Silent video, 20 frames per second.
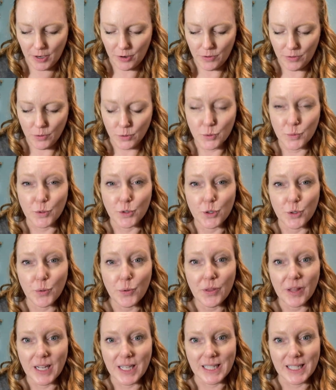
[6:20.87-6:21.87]
And those were two
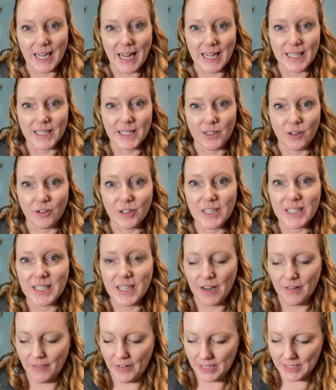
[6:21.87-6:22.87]
things that I had started to
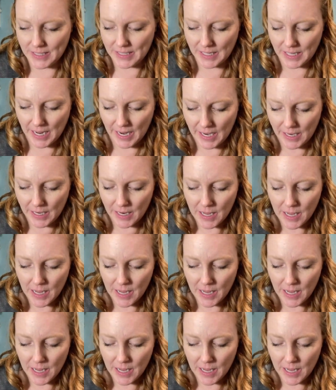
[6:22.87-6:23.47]
investigate